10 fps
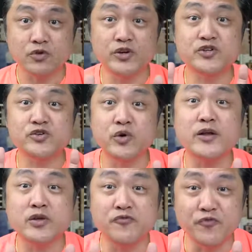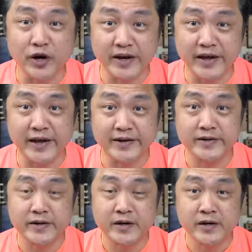We try to avoid that.
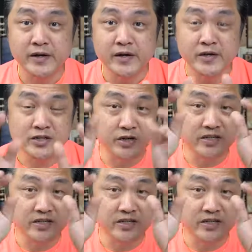So